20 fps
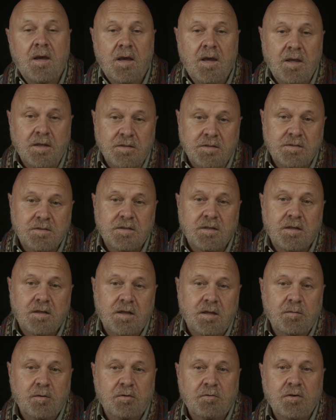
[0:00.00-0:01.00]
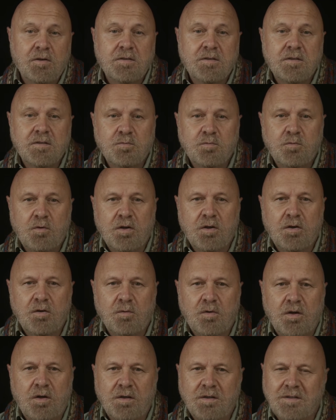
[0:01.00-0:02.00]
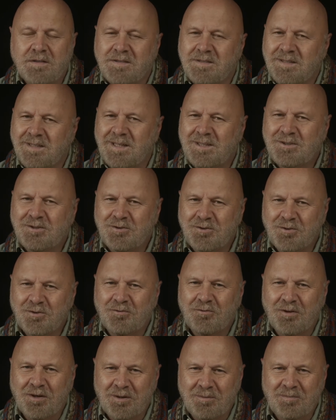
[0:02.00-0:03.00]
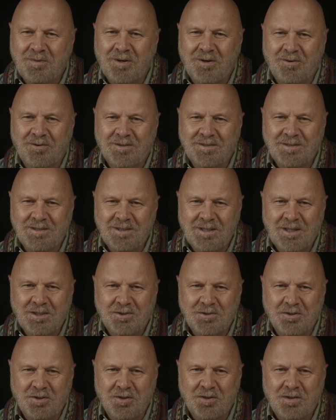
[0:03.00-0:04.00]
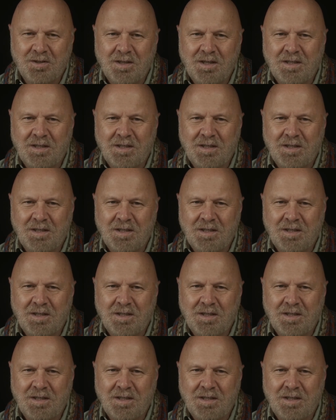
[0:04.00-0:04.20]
Hence, Climate Crisis 101 is not your grandparents' lecture,